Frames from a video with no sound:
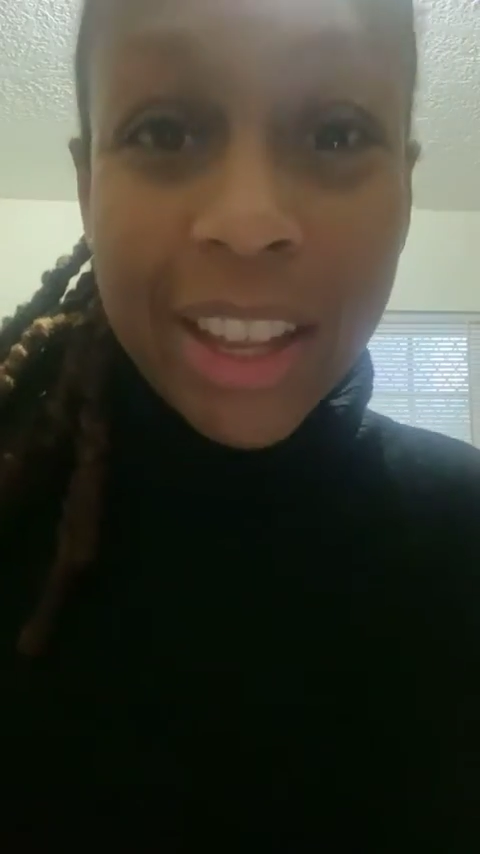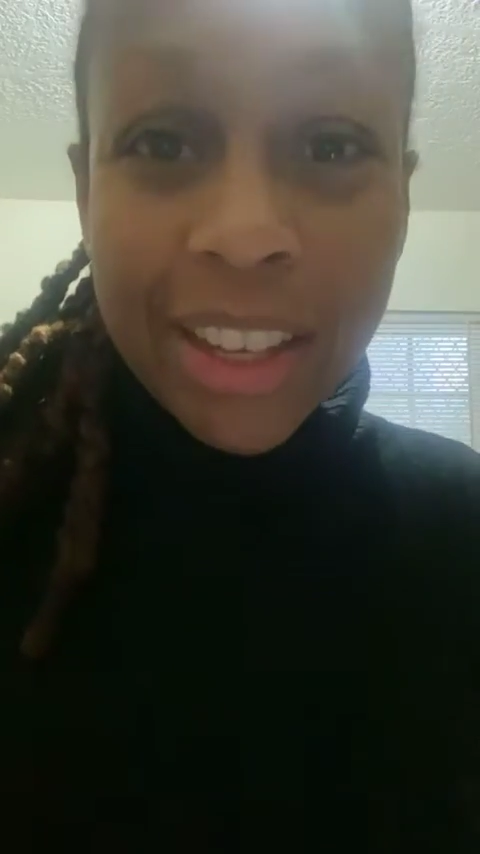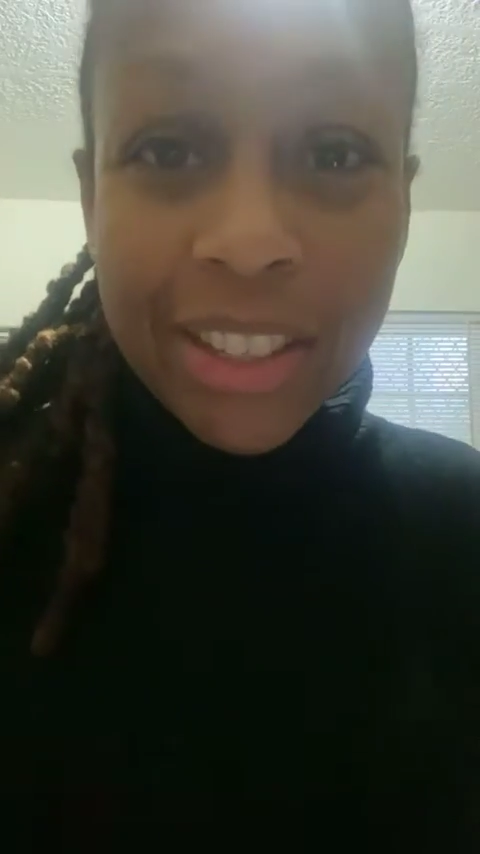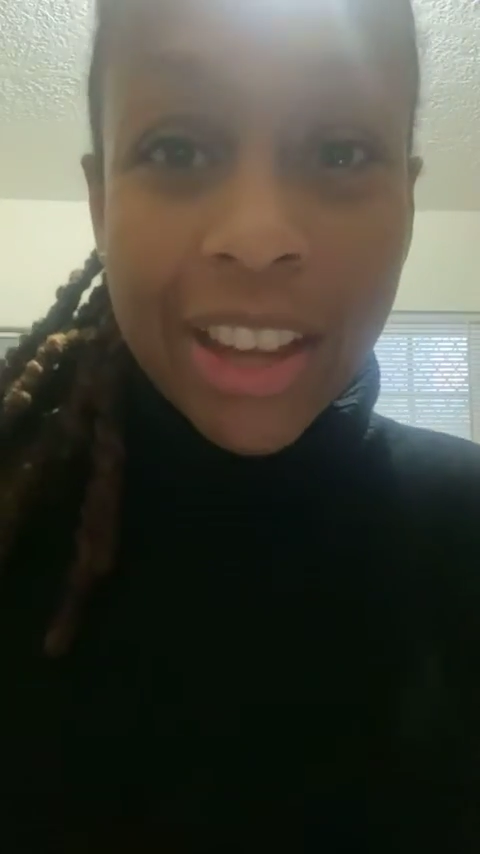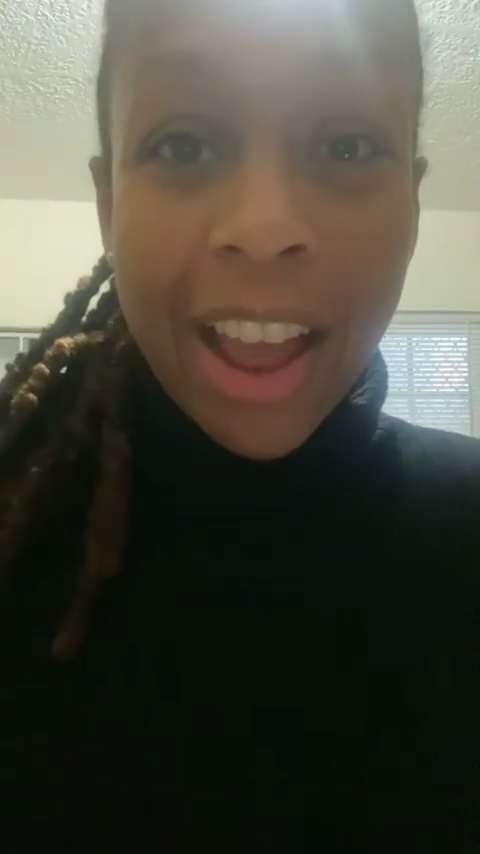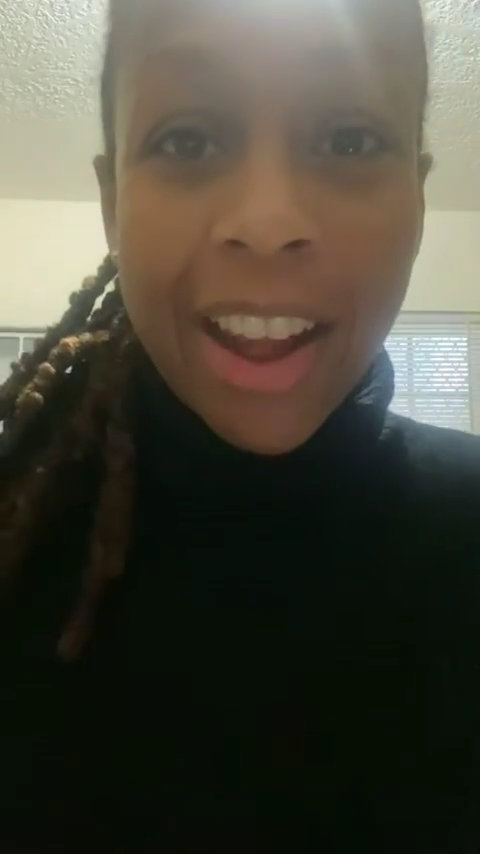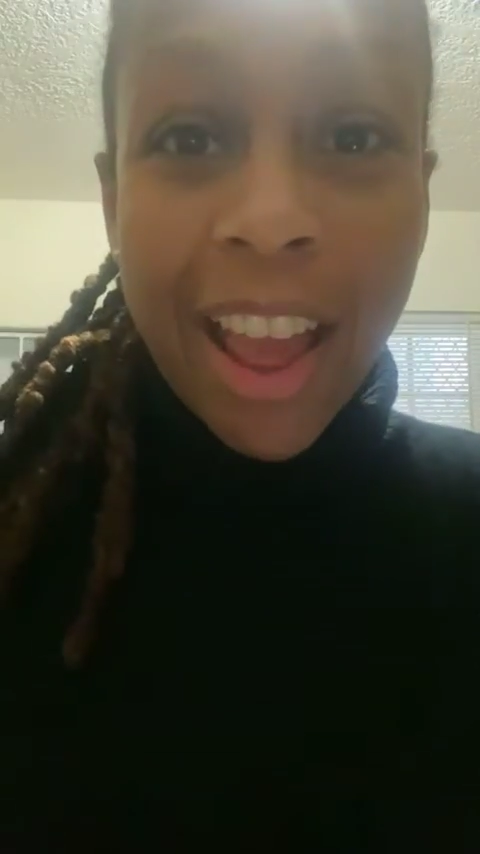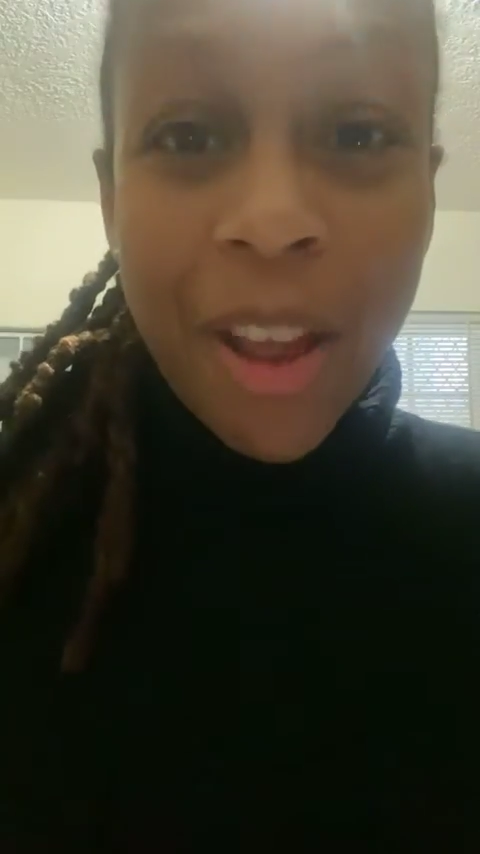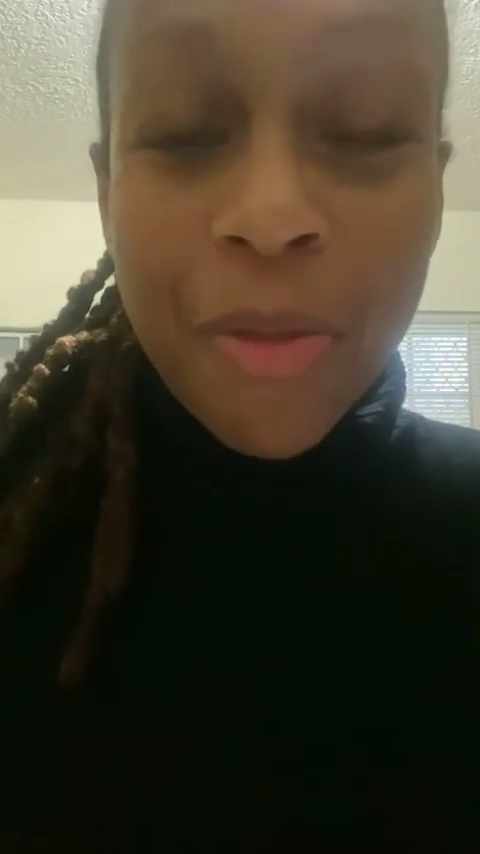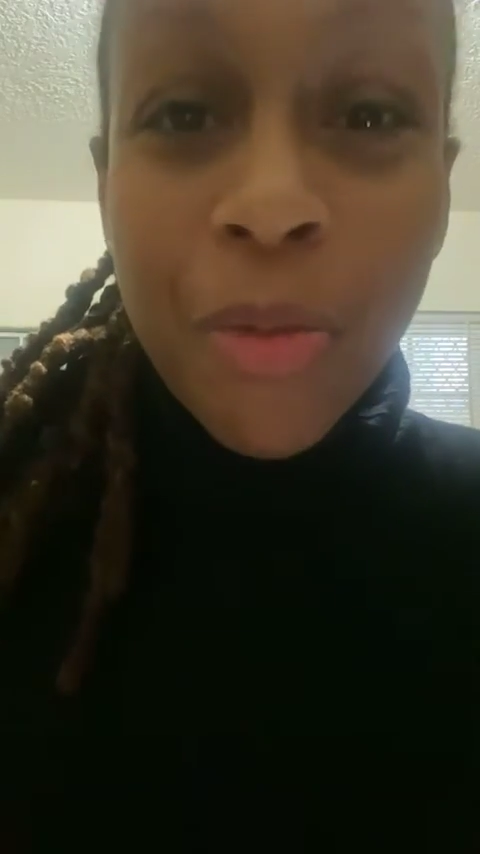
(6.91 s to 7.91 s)
each and
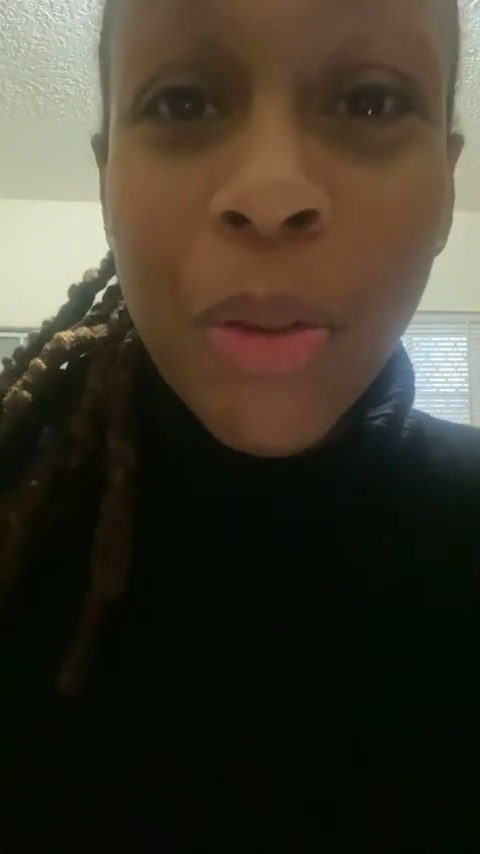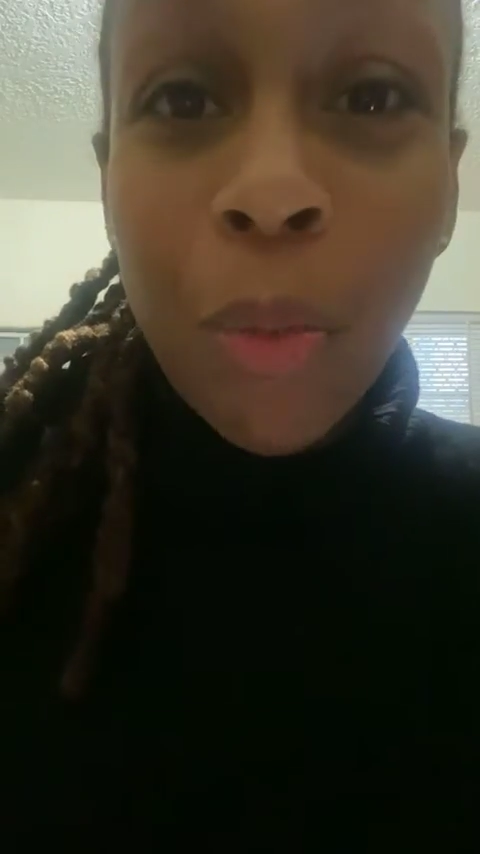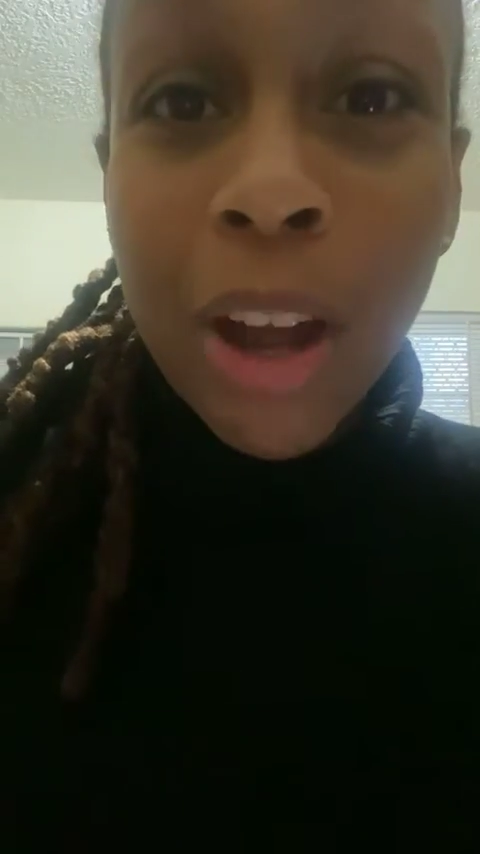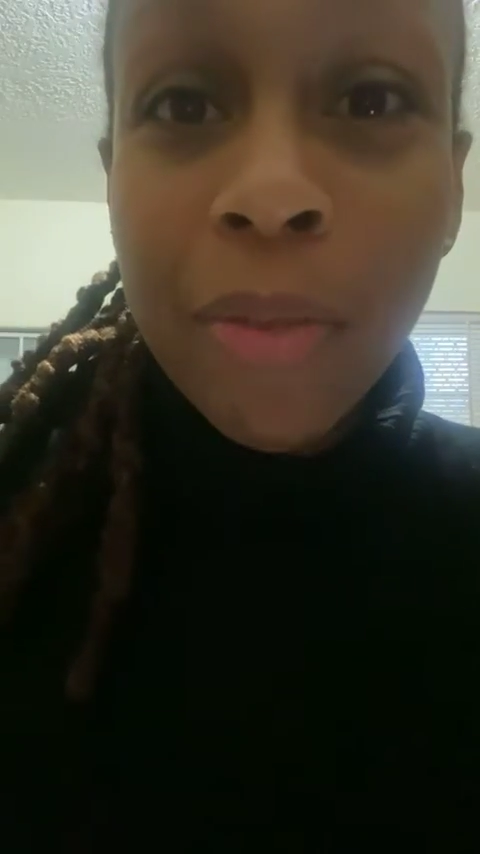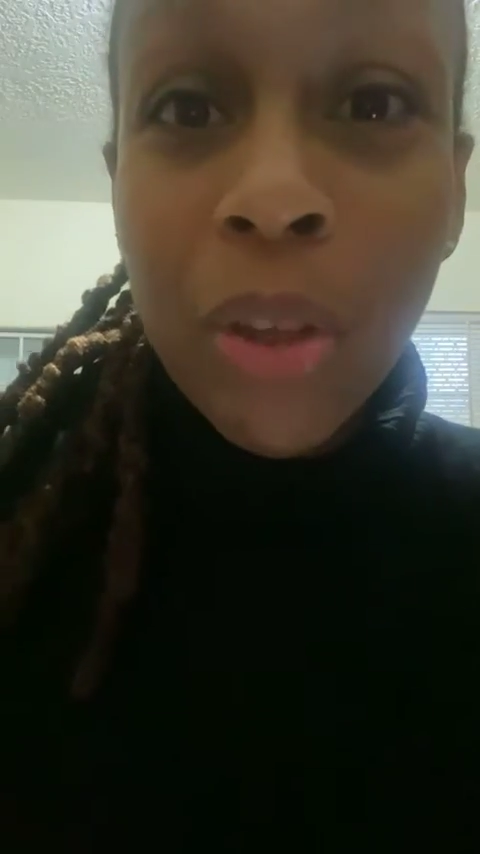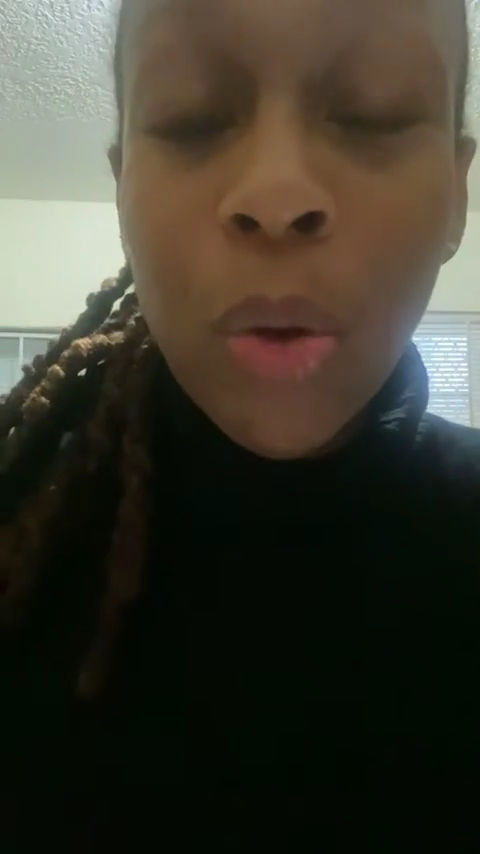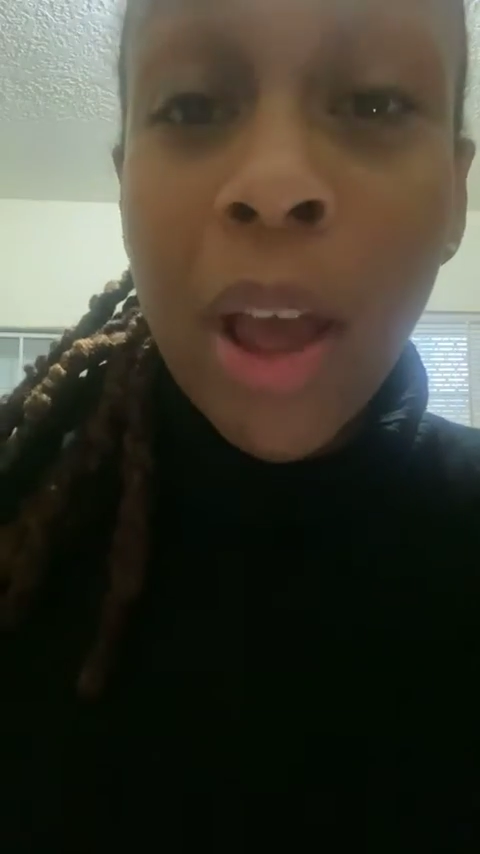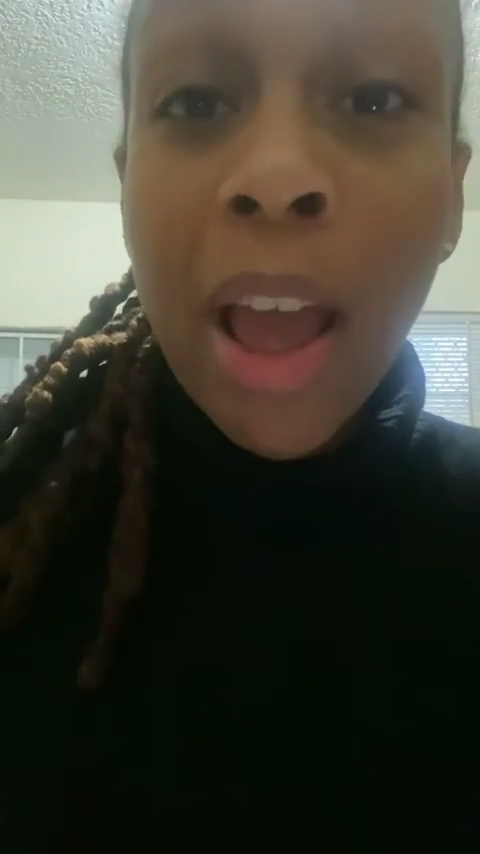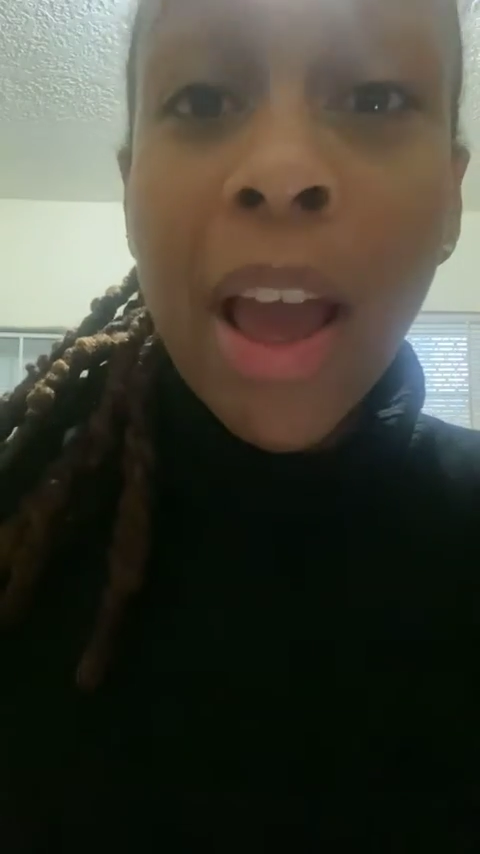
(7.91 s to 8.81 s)
every one of you.